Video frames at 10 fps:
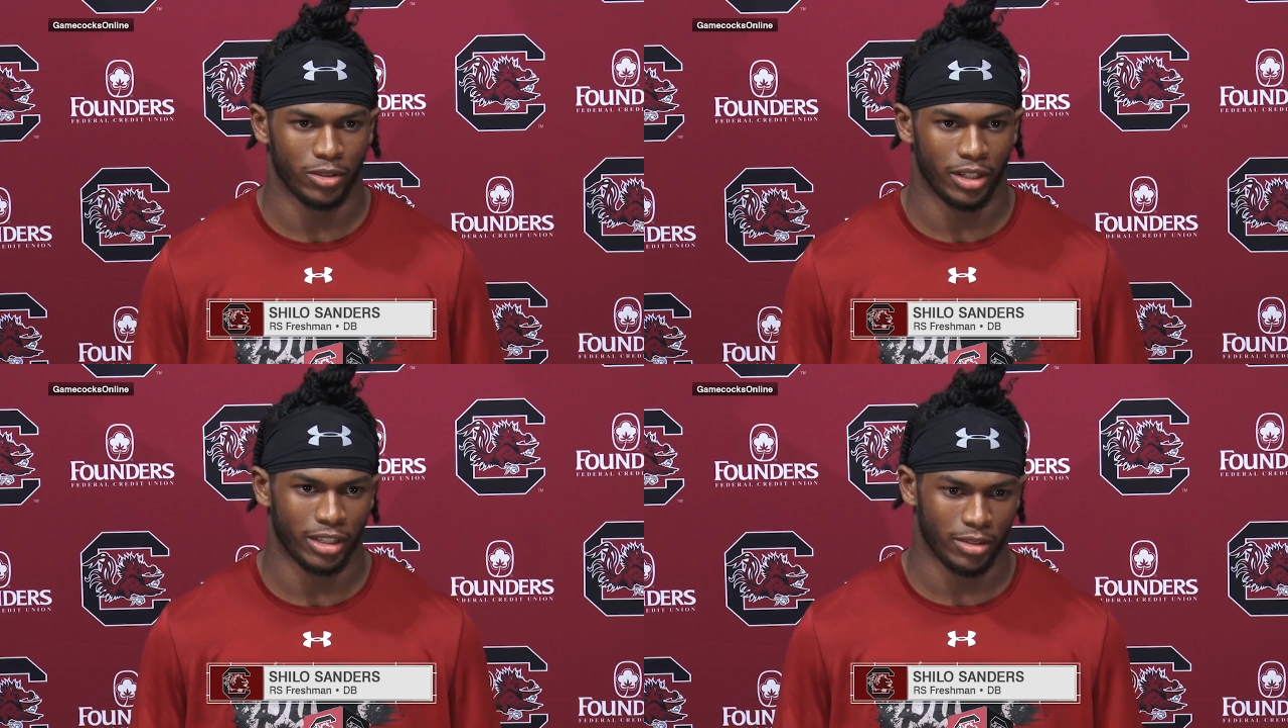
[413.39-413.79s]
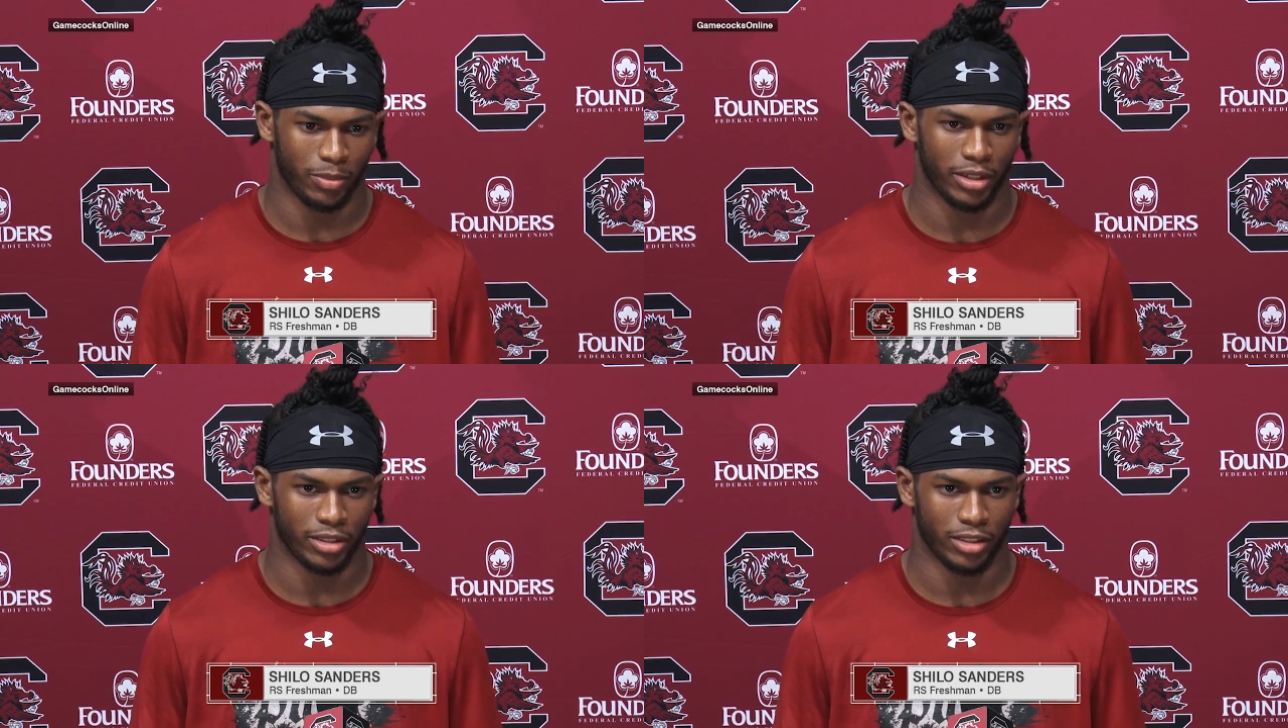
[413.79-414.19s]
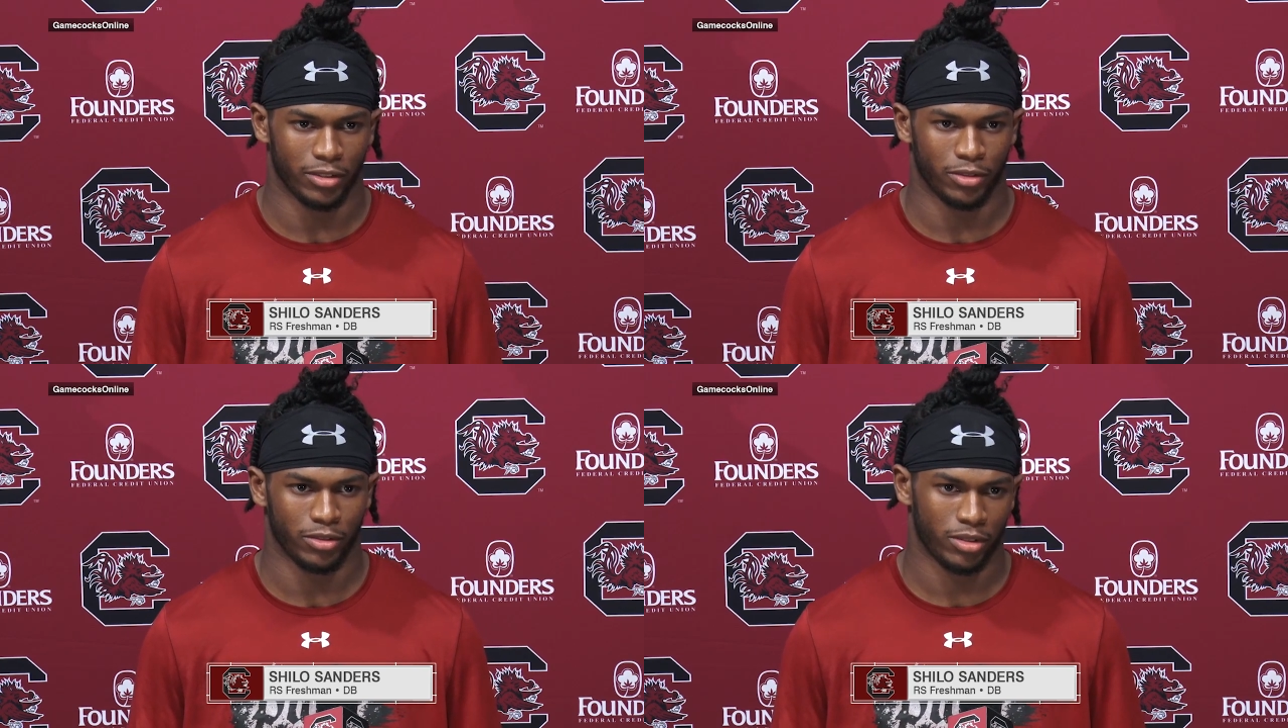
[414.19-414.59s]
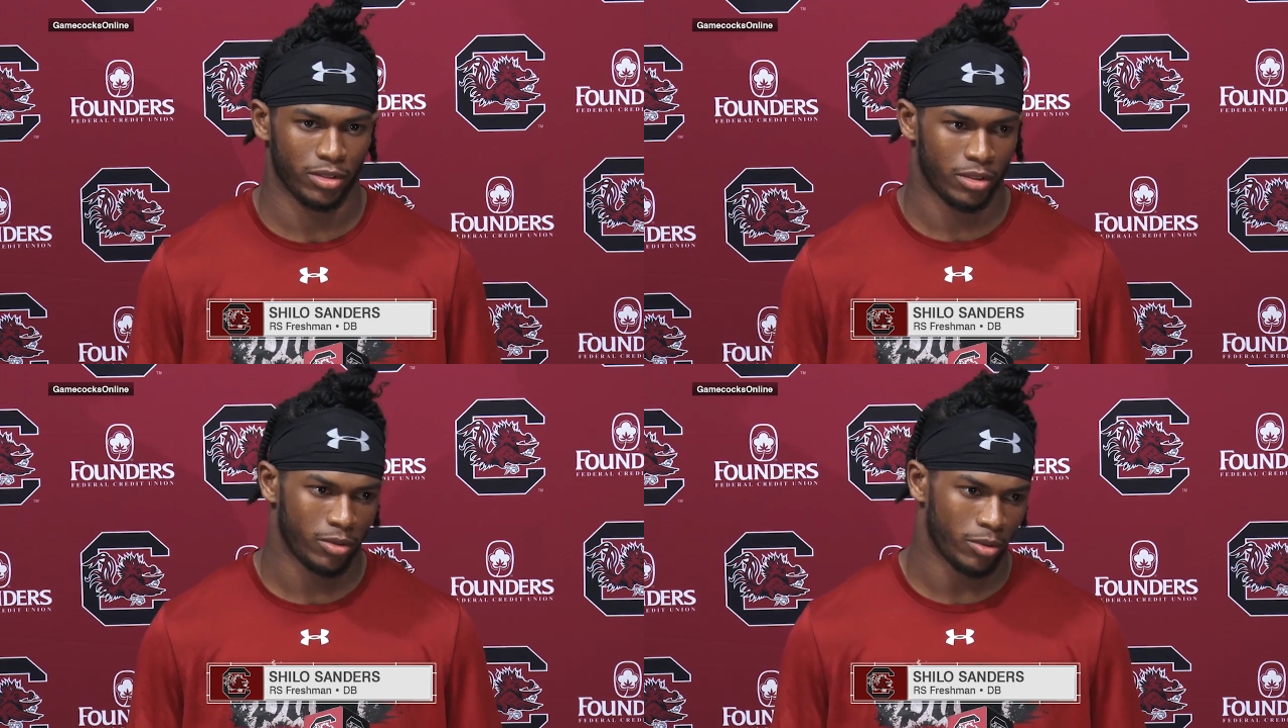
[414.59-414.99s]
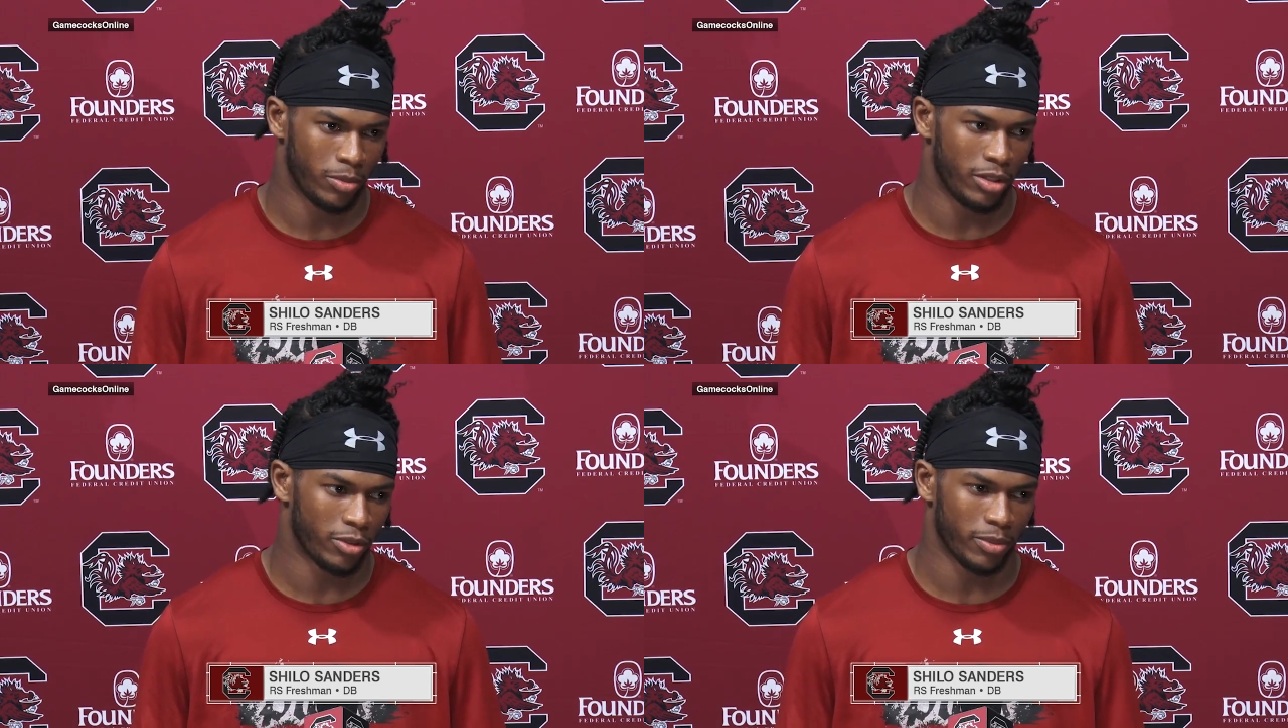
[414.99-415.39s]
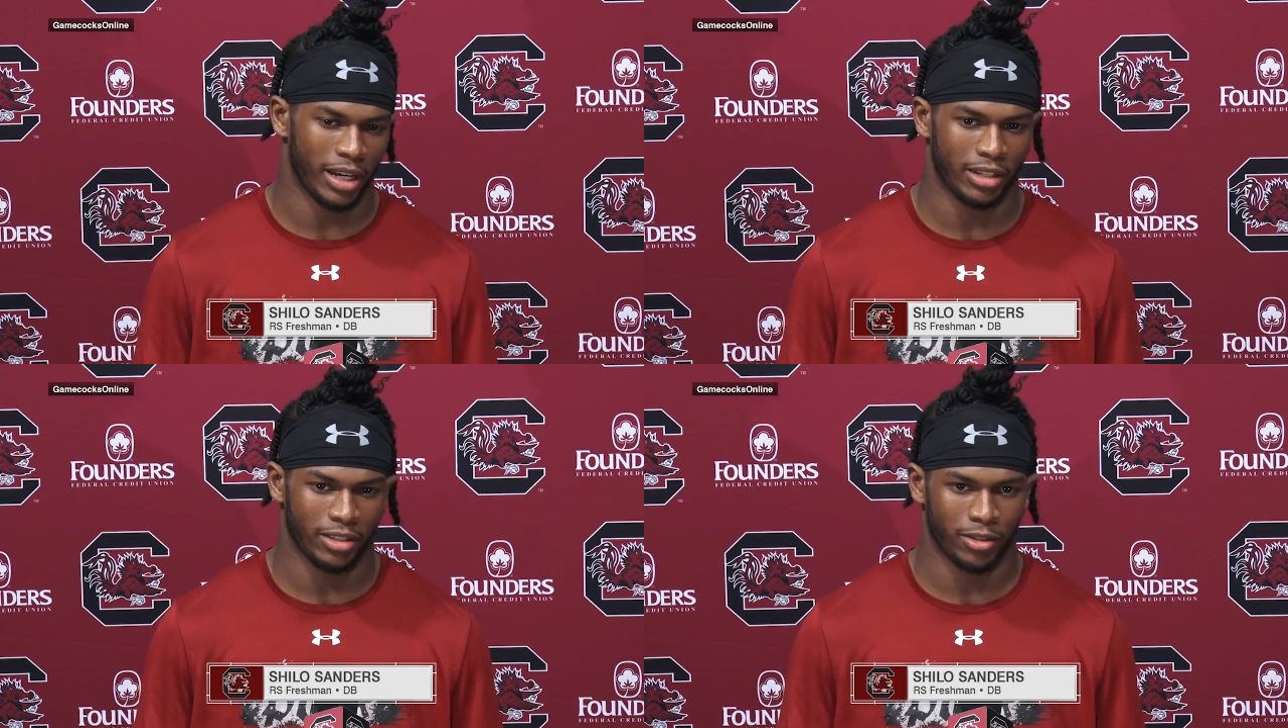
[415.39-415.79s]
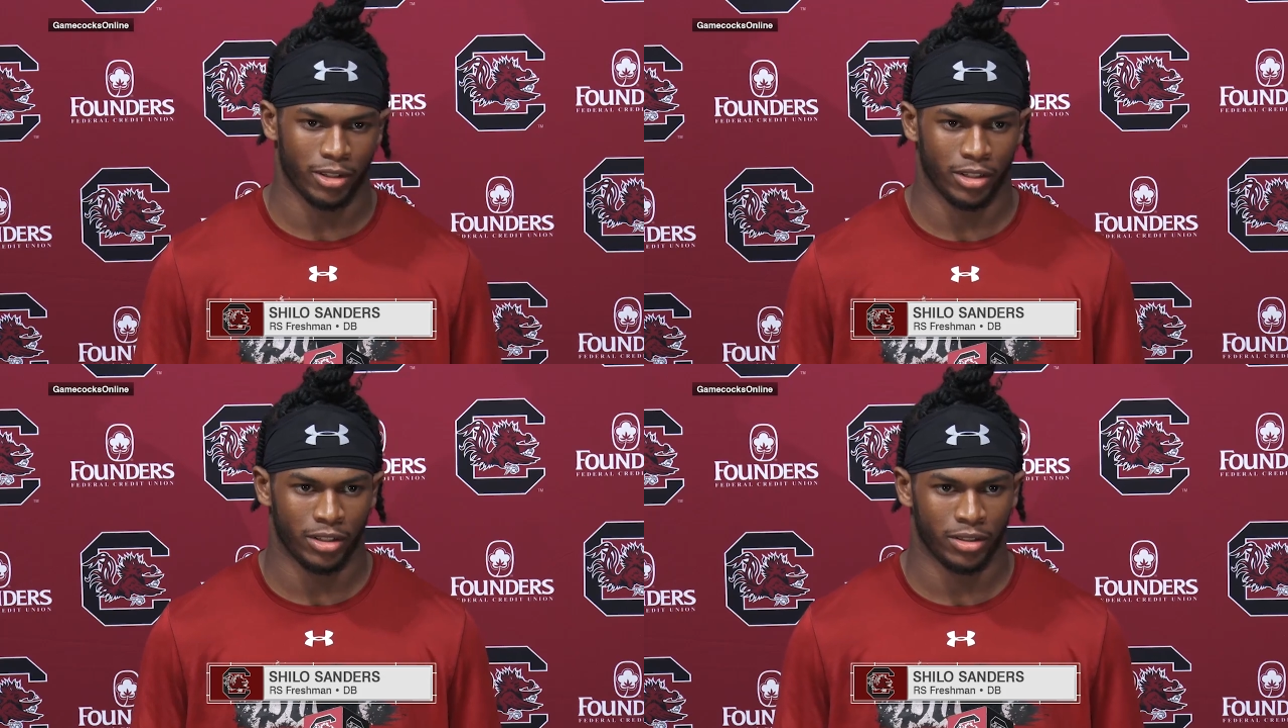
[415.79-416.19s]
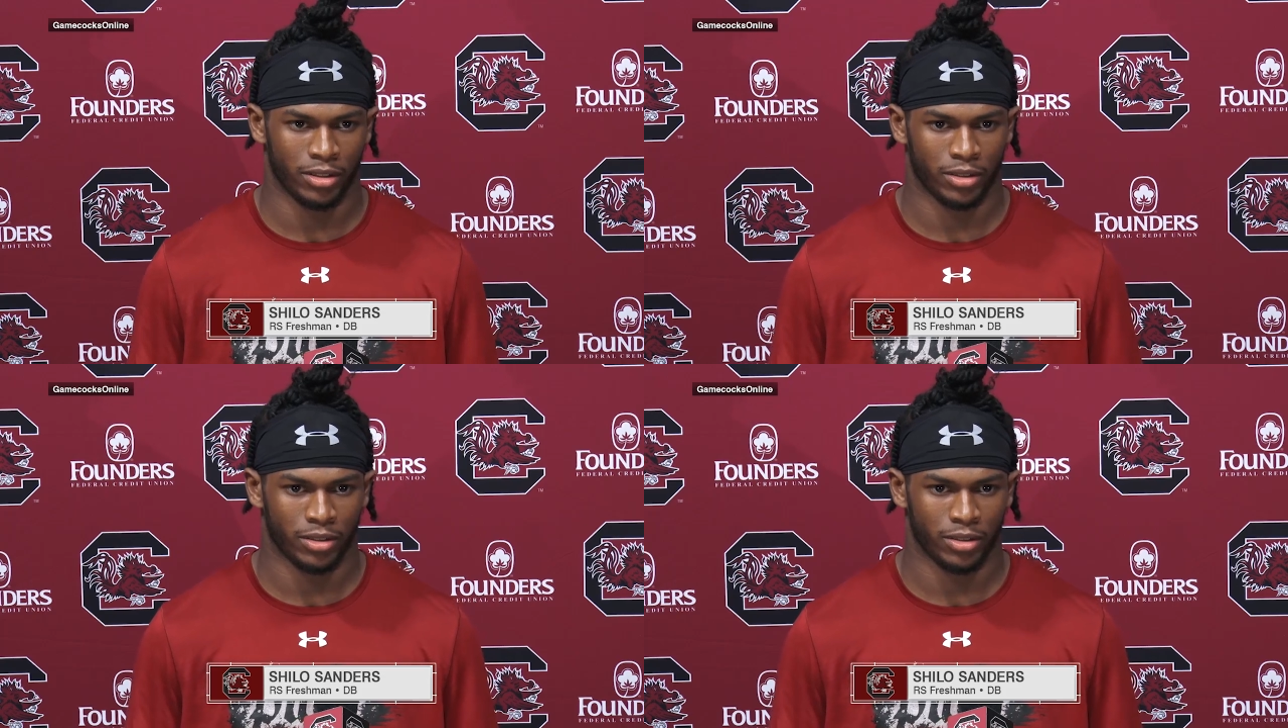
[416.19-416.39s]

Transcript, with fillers: And that's the biggest difference with me from last year and right now.